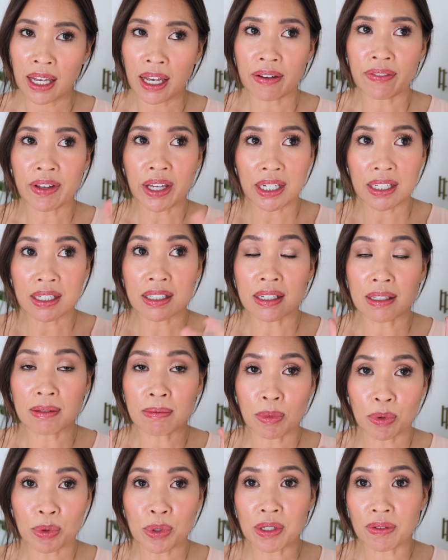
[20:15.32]
have edited
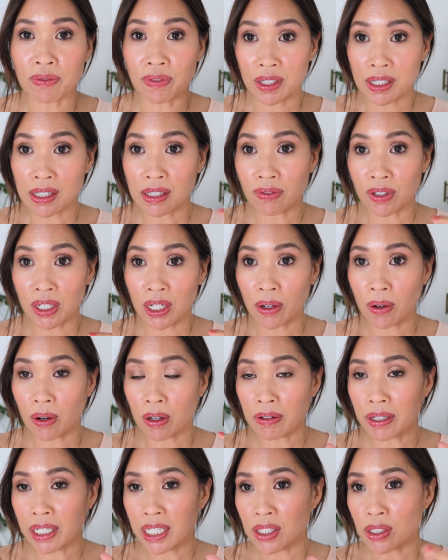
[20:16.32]
most of this video
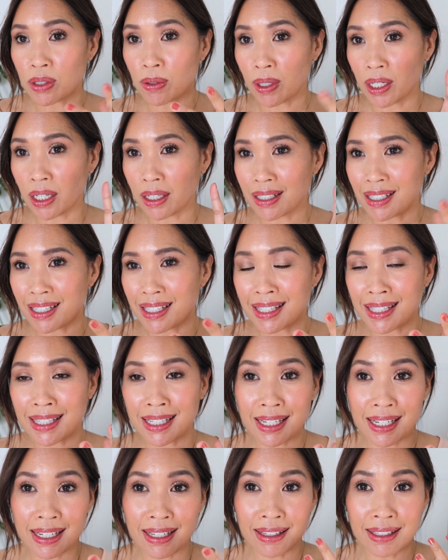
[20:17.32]
already, so I got to
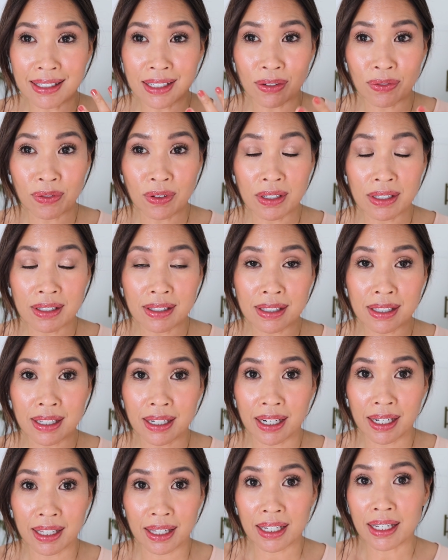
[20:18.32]
see the difference
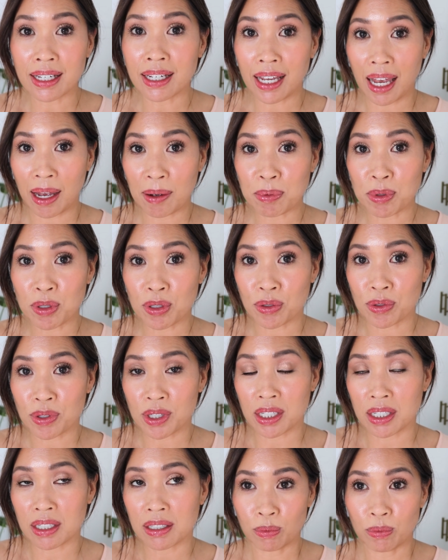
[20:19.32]
and I think it captures
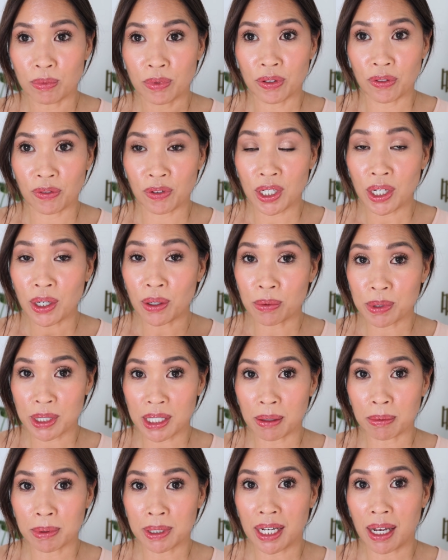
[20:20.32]
it. it the video was
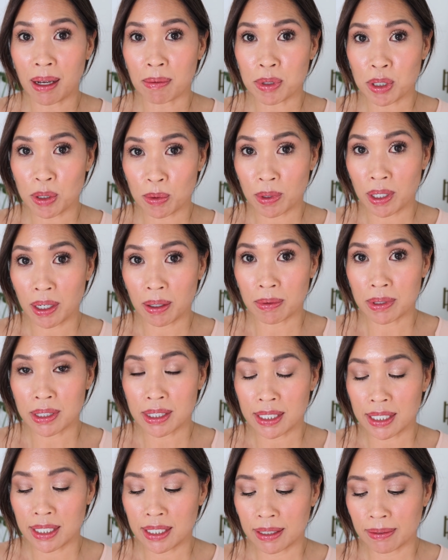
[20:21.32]
able to capture what I was
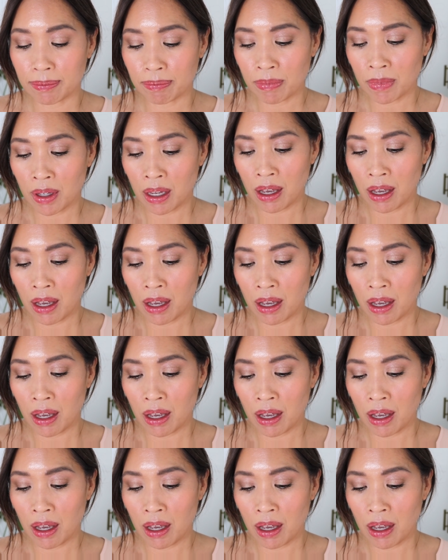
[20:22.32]
seeing.